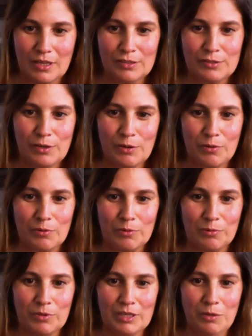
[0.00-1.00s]

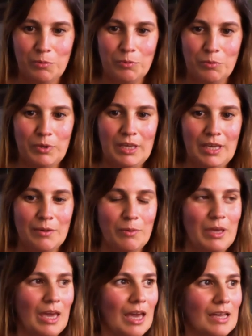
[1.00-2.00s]
So
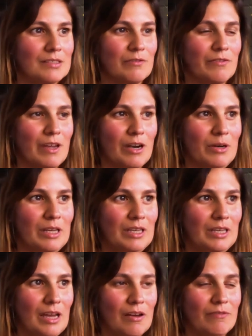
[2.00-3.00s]
we had a
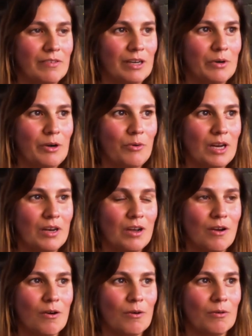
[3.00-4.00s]
very
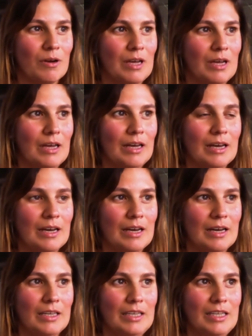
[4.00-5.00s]
critical
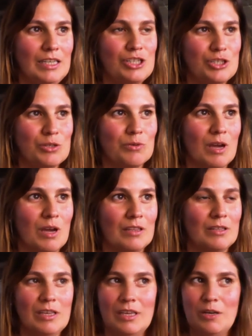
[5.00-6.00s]
issue,
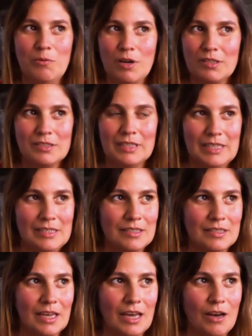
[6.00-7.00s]
and it wasn't
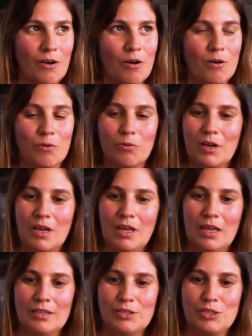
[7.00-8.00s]
easy at all
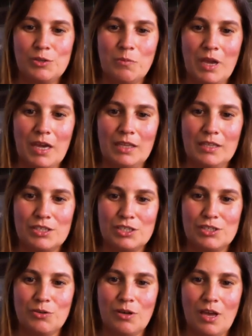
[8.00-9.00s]
to
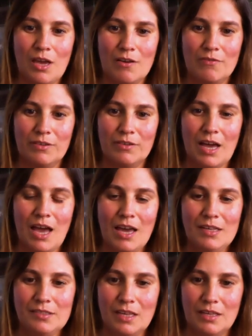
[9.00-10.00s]
manage to have
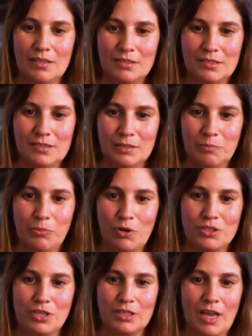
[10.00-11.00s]
high standards in
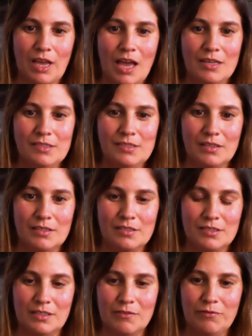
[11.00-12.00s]
project, high standards
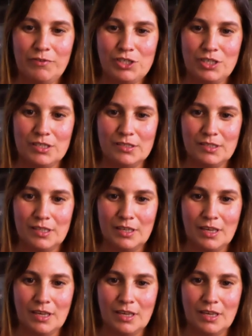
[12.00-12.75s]
in efficiency,